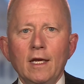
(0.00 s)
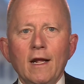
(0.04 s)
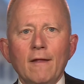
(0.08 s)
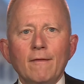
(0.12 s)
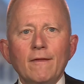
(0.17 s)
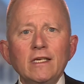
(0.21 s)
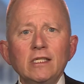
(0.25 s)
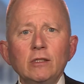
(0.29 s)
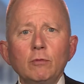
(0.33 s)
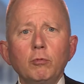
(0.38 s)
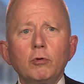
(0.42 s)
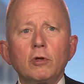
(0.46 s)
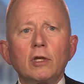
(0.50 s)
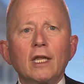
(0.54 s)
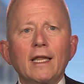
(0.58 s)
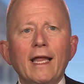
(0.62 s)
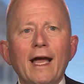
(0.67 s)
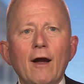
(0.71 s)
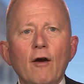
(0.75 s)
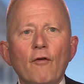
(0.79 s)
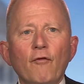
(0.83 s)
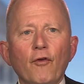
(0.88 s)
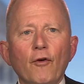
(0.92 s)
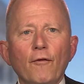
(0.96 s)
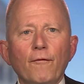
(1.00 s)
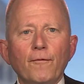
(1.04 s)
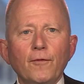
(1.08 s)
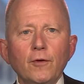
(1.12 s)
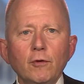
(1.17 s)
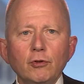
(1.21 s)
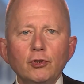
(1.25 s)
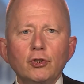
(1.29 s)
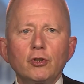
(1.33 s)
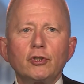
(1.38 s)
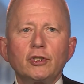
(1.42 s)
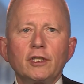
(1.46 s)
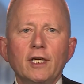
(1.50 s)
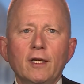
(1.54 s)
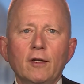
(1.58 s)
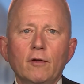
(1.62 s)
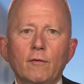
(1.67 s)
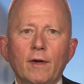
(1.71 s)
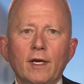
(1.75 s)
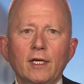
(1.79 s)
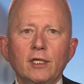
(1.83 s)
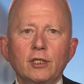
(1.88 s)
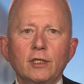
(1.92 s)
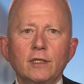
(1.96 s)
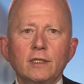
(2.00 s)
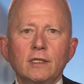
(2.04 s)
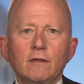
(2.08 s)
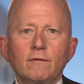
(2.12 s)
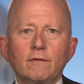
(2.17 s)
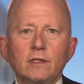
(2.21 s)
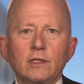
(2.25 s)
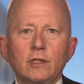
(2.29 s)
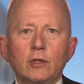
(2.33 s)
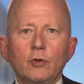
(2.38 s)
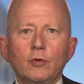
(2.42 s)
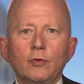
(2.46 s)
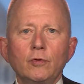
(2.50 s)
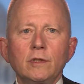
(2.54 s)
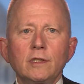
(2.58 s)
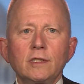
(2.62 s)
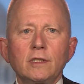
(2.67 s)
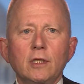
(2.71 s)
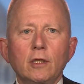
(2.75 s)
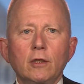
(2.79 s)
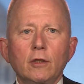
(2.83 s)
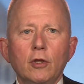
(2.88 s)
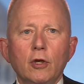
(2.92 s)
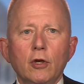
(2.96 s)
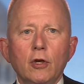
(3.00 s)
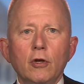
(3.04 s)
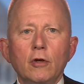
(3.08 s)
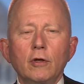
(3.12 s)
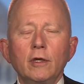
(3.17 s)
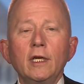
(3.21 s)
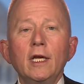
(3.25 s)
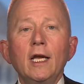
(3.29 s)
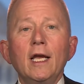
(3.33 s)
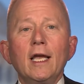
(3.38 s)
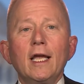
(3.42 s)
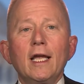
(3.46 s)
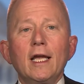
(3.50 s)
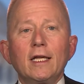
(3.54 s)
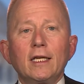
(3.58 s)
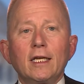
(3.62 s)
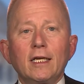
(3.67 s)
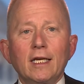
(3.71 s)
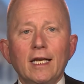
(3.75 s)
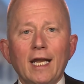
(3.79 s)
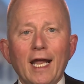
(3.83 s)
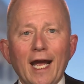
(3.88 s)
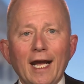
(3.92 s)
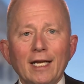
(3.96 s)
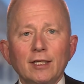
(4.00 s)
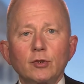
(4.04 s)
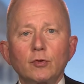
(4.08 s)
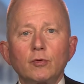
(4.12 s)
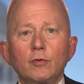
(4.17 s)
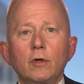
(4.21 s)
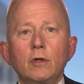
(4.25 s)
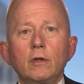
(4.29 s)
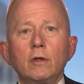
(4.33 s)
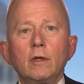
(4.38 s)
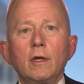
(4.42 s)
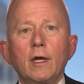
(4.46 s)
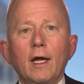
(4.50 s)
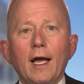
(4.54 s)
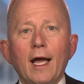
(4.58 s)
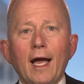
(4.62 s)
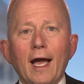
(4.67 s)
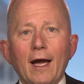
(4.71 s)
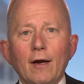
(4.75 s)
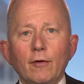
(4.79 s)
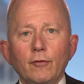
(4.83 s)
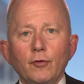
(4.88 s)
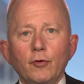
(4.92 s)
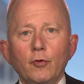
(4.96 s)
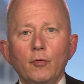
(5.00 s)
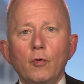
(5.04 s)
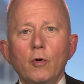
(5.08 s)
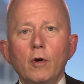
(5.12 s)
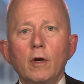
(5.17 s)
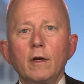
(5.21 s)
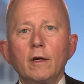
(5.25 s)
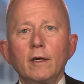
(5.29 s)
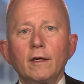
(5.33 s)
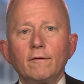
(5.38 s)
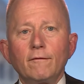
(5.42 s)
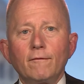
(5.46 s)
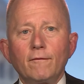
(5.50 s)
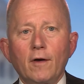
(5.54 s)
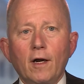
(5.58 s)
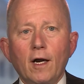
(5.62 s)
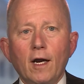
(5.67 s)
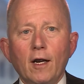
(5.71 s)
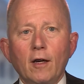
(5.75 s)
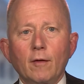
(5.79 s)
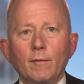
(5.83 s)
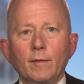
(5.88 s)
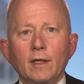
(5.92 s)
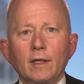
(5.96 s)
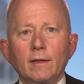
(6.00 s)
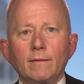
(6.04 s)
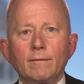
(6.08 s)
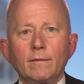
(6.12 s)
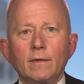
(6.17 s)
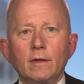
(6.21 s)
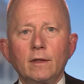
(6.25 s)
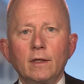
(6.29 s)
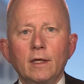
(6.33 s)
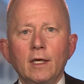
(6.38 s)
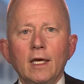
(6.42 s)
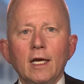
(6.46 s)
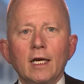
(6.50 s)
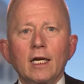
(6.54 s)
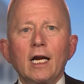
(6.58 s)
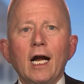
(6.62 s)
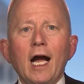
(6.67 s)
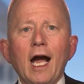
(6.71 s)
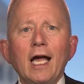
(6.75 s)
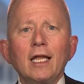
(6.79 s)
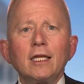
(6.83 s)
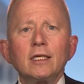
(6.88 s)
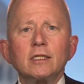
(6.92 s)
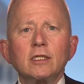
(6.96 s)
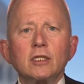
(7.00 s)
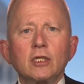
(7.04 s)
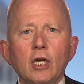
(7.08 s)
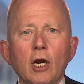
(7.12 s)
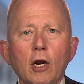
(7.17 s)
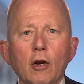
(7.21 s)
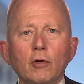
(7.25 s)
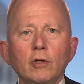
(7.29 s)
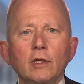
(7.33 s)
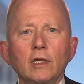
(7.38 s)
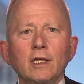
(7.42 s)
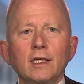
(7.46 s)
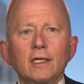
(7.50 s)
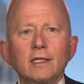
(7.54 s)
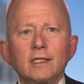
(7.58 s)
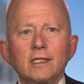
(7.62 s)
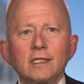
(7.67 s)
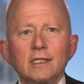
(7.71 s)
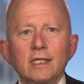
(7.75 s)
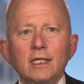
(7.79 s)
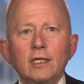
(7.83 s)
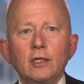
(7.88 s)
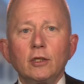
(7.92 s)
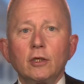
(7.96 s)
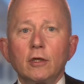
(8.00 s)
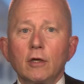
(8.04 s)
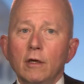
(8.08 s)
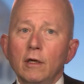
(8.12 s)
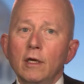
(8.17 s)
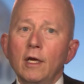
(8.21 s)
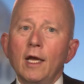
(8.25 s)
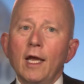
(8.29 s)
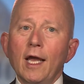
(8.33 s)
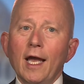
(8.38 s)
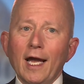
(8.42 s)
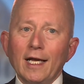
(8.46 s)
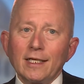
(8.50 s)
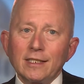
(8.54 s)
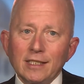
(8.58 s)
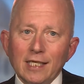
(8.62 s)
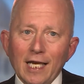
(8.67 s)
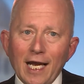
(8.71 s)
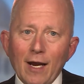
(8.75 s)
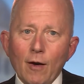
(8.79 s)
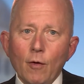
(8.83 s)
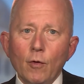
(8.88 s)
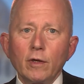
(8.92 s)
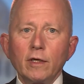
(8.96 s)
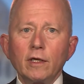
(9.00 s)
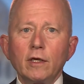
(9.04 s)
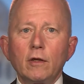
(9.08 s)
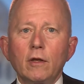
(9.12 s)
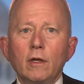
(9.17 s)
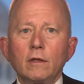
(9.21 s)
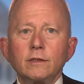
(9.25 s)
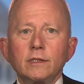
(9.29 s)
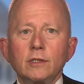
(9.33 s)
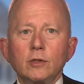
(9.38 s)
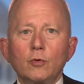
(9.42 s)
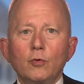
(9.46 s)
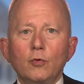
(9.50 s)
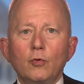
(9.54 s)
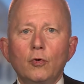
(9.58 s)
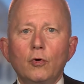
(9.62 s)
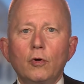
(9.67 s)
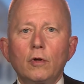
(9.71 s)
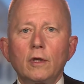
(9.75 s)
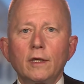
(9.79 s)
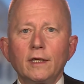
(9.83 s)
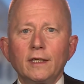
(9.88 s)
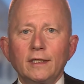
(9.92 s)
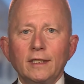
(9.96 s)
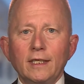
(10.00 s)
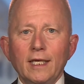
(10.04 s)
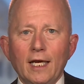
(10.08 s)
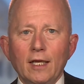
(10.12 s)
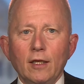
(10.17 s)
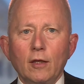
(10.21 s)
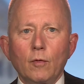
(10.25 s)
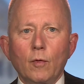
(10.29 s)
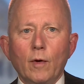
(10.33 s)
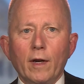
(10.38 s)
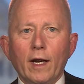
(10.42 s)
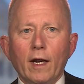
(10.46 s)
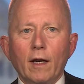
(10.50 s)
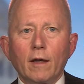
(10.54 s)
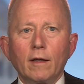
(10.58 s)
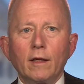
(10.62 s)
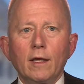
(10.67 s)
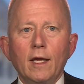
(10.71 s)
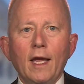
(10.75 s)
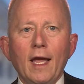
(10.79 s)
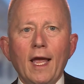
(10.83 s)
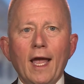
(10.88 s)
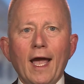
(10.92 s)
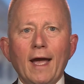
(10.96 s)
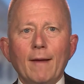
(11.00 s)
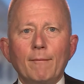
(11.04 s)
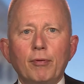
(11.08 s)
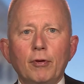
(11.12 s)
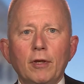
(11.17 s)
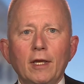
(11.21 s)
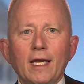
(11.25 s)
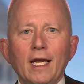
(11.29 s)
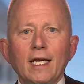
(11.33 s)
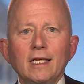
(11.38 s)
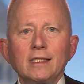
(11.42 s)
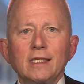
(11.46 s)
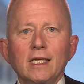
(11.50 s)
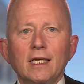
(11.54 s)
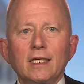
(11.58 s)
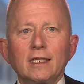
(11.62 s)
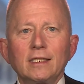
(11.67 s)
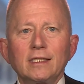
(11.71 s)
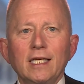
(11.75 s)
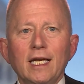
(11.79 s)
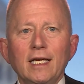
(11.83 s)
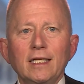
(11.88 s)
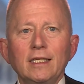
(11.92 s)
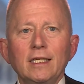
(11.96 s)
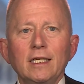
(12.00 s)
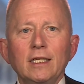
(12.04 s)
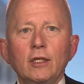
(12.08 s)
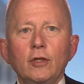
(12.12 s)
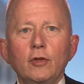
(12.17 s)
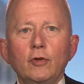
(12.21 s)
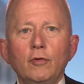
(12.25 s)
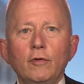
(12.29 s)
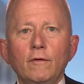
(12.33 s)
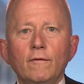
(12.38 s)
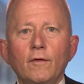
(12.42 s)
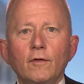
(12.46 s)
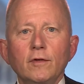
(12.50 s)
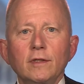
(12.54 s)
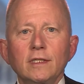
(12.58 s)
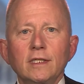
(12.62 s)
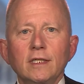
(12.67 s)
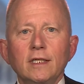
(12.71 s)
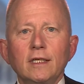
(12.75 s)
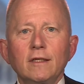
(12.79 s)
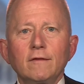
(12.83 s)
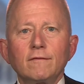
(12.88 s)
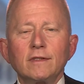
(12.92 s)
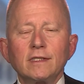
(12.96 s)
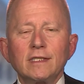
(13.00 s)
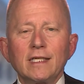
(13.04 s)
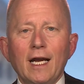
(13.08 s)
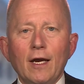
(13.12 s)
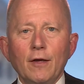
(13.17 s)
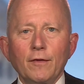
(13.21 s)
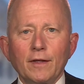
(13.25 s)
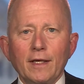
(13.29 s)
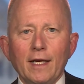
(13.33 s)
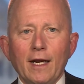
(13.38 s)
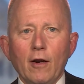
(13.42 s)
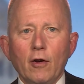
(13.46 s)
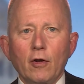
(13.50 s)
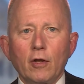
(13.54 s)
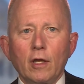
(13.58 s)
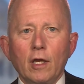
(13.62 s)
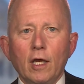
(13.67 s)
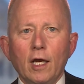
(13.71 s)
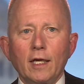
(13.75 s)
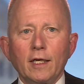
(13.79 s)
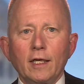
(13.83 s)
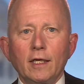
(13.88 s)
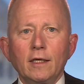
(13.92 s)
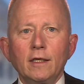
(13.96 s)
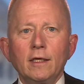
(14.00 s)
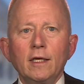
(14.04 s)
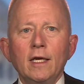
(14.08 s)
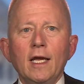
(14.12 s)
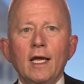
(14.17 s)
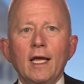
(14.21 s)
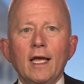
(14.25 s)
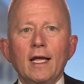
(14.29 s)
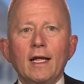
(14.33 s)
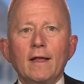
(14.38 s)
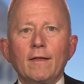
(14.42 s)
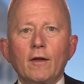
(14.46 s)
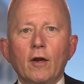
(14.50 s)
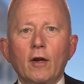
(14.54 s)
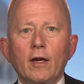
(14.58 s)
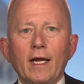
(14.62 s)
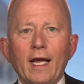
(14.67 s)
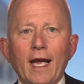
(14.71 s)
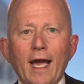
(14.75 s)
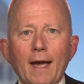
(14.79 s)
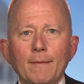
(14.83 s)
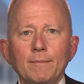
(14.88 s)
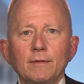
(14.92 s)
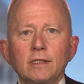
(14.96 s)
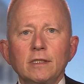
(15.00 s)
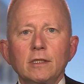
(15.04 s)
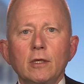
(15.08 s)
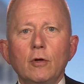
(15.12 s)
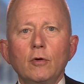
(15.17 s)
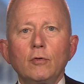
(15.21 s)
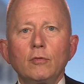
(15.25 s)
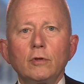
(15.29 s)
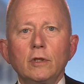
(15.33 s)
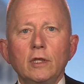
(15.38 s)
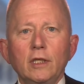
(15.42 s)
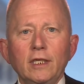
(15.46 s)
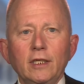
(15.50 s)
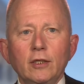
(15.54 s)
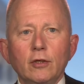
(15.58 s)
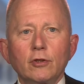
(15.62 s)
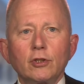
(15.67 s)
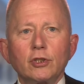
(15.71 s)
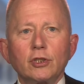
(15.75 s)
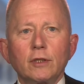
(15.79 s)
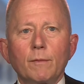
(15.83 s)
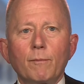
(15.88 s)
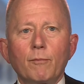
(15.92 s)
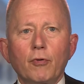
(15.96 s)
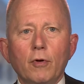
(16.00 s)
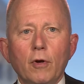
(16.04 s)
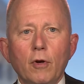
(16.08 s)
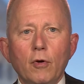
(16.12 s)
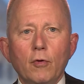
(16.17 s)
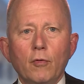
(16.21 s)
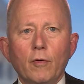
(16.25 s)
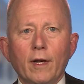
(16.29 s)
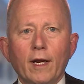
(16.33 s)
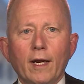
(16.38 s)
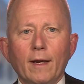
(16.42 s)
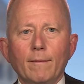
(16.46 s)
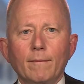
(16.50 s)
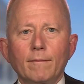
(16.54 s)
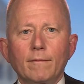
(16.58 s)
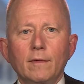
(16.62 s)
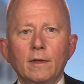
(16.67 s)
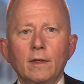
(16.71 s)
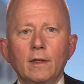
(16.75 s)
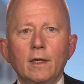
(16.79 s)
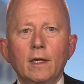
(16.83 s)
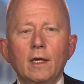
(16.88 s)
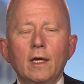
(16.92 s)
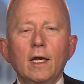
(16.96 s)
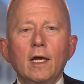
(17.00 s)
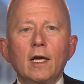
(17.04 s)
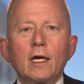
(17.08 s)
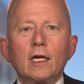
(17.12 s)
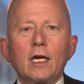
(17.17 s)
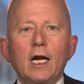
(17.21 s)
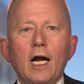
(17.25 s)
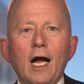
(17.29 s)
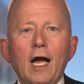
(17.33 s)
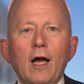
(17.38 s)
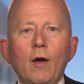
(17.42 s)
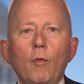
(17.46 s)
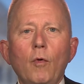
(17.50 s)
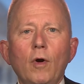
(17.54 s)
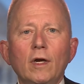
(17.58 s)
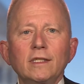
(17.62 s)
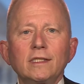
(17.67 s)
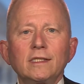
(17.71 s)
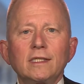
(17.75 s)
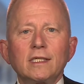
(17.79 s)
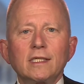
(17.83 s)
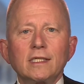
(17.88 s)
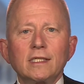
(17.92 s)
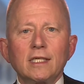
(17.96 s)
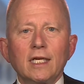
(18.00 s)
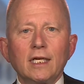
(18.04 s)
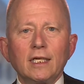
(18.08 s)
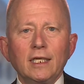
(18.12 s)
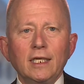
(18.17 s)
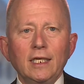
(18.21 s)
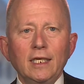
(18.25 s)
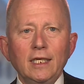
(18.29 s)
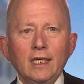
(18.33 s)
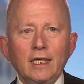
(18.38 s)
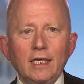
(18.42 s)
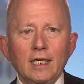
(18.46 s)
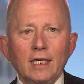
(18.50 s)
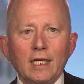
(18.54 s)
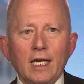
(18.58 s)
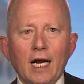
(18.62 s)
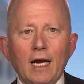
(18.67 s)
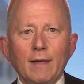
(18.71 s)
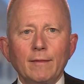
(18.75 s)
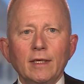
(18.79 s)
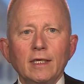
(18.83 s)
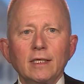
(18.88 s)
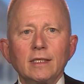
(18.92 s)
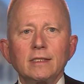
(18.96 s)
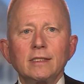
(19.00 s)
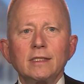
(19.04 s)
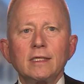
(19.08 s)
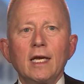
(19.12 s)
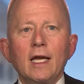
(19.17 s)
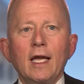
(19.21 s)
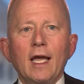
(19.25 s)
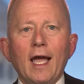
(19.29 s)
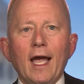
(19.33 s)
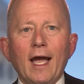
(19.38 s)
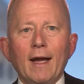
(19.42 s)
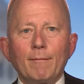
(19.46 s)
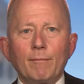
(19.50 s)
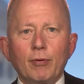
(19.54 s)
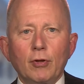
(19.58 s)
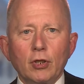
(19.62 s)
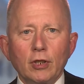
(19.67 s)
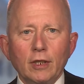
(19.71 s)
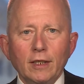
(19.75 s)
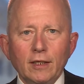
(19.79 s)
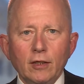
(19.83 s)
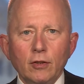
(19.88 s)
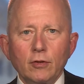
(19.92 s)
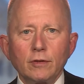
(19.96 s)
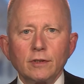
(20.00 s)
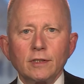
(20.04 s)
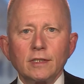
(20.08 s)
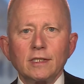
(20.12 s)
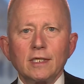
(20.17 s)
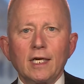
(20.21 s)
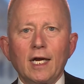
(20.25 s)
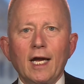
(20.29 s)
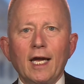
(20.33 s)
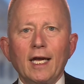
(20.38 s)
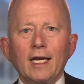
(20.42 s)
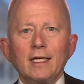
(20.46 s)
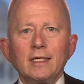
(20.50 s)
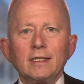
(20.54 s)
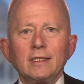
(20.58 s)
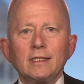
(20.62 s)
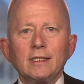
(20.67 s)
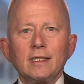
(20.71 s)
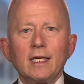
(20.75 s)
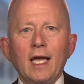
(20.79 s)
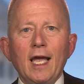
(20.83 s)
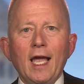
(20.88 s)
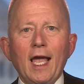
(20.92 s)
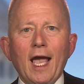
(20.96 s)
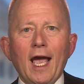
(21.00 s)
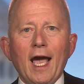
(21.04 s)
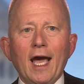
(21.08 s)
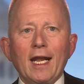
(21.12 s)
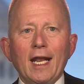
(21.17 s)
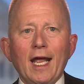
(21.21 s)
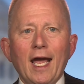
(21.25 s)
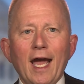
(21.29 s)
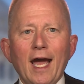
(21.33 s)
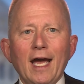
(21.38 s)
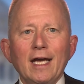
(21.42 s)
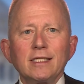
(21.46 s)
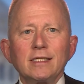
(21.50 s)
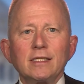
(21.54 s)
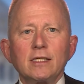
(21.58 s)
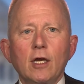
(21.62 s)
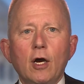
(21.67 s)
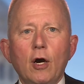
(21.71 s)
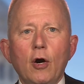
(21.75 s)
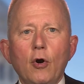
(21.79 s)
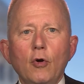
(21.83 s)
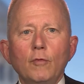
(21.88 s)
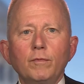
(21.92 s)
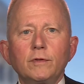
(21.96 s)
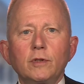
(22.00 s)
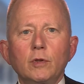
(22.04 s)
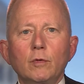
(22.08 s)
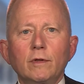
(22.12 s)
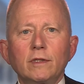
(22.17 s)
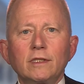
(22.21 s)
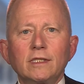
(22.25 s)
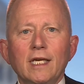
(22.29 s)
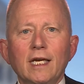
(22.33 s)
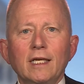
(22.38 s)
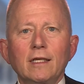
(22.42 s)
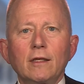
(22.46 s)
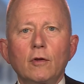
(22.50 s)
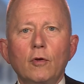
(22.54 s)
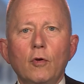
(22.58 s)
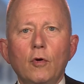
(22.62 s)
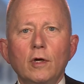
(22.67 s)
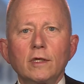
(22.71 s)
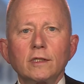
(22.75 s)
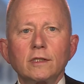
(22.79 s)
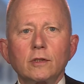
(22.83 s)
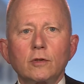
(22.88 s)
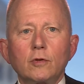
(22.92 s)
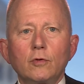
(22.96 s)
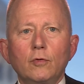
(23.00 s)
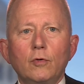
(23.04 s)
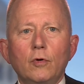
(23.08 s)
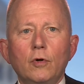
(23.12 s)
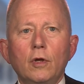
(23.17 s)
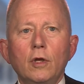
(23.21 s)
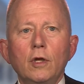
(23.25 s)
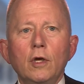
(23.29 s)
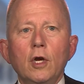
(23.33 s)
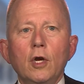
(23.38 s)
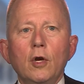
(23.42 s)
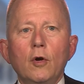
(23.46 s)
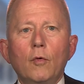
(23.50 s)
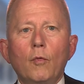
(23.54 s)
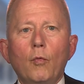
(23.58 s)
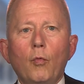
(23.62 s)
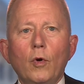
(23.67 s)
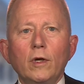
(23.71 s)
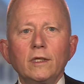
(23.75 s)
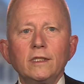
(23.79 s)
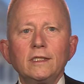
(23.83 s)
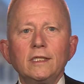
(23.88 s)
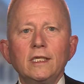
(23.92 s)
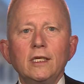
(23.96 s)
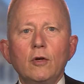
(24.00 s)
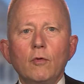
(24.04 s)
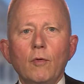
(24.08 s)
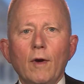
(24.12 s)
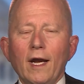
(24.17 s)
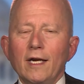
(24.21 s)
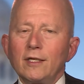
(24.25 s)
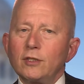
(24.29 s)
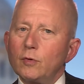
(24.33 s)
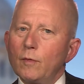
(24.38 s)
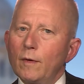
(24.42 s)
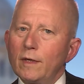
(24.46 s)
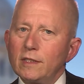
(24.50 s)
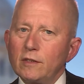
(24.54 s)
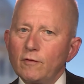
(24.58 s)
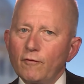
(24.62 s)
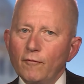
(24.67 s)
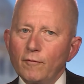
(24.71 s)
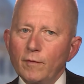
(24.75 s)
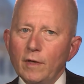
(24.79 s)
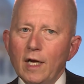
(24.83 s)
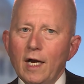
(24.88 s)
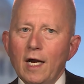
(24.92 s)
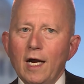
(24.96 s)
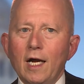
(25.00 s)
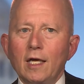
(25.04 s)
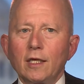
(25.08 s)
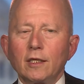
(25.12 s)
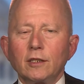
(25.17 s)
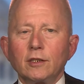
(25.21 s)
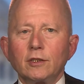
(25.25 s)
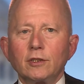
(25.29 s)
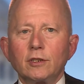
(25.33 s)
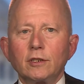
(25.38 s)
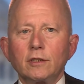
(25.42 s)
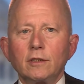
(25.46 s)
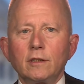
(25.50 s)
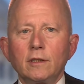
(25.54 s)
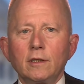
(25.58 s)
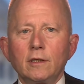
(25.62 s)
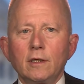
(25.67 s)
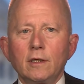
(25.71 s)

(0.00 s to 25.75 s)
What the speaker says: This will allow for future generations of students to learn in a natural outdoor environment. Kyle is currently a senior at Tower Hill School in Delaware and plans on attending the University of South Carolina in their Capstone Leadership Program. Kyle wants to study economics and political science and has the hope to attend law school once he graduates from college.